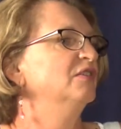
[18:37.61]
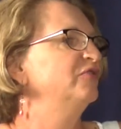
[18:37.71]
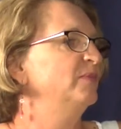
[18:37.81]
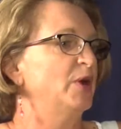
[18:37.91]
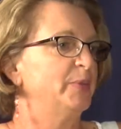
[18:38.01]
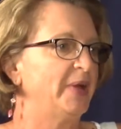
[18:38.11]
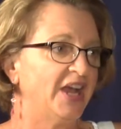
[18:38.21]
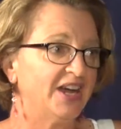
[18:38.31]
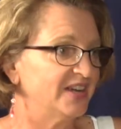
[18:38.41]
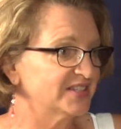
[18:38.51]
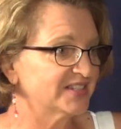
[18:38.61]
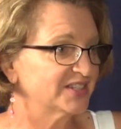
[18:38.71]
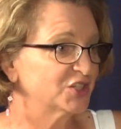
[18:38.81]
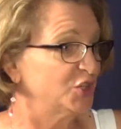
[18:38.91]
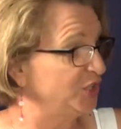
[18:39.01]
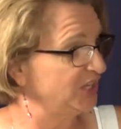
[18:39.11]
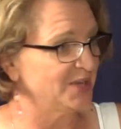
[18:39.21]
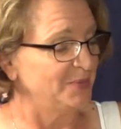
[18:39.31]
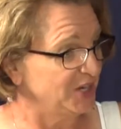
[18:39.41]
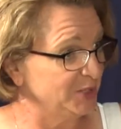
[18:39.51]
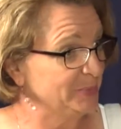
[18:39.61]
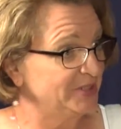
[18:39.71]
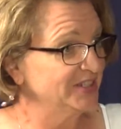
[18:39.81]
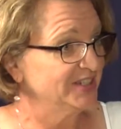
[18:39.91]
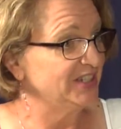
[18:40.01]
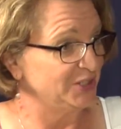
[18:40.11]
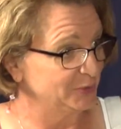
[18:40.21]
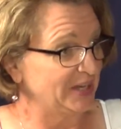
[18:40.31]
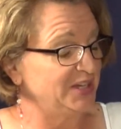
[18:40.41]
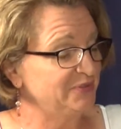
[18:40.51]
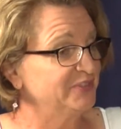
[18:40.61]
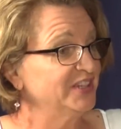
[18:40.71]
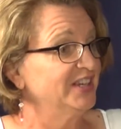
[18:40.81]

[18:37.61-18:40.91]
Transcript: from our past could come up in our life